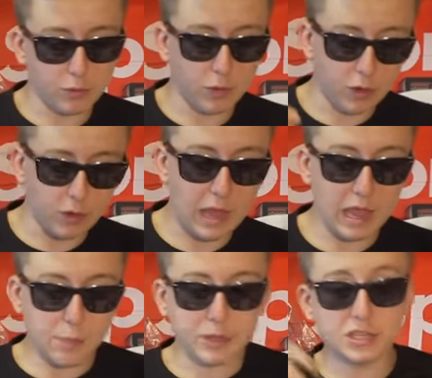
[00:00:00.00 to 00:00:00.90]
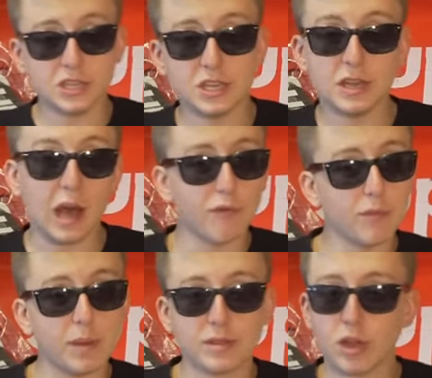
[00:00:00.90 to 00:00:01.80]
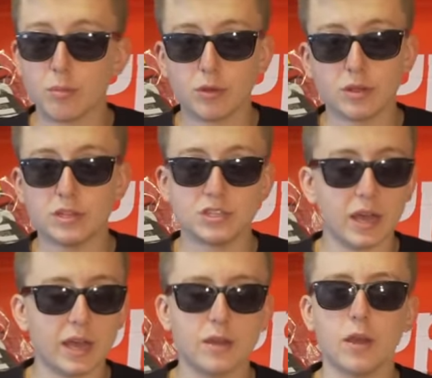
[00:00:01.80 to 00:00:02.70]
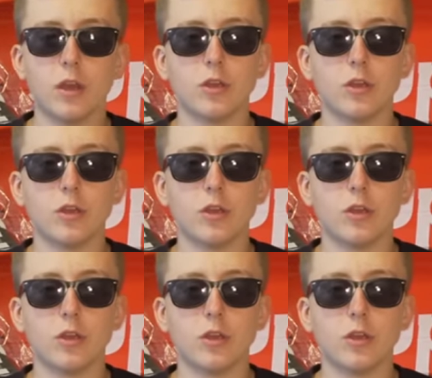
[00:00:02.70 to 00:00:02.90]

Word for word: uh, A B C alphabet type looking design,